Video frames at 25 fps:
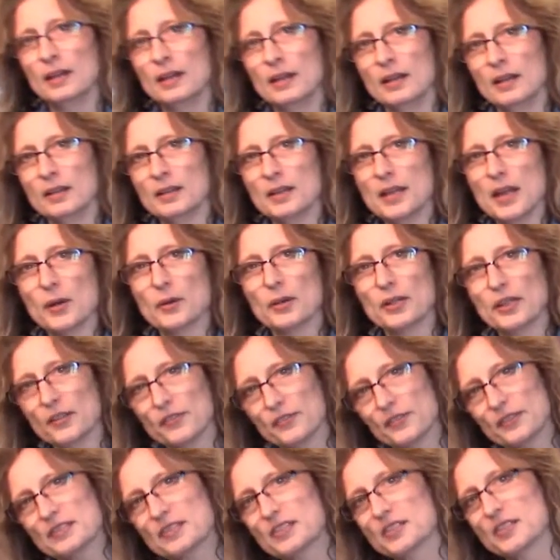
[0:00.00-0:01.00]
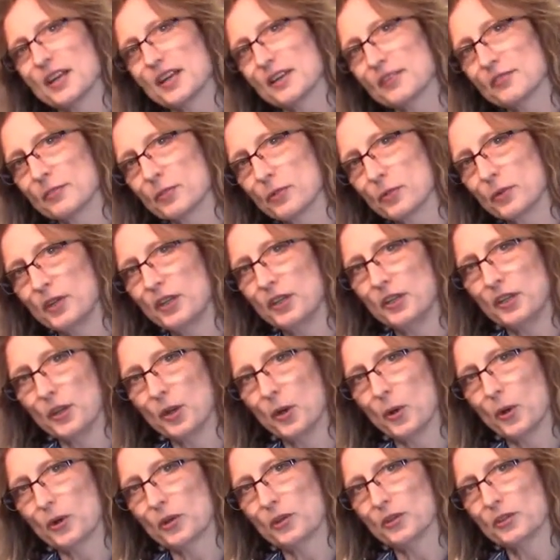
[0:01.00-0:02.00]
Now, if instead of Greek
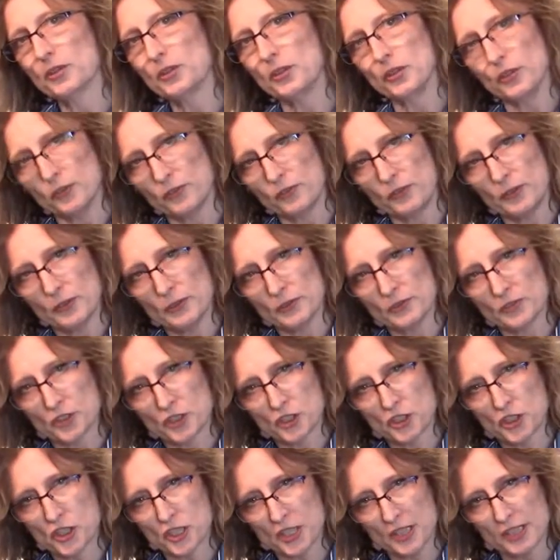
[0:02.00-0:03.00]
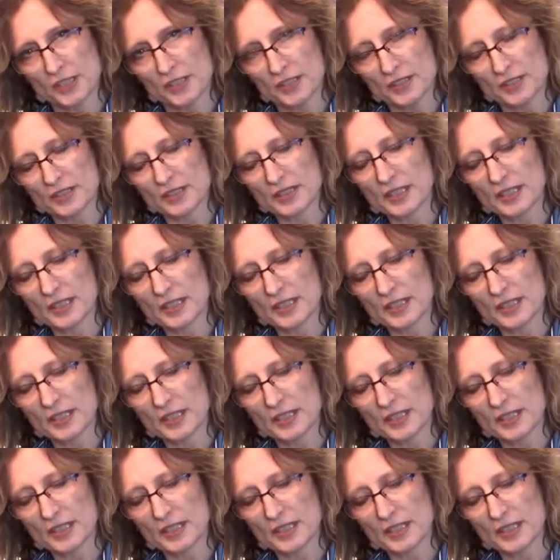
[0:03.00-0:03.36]
yogurt you've used cheese,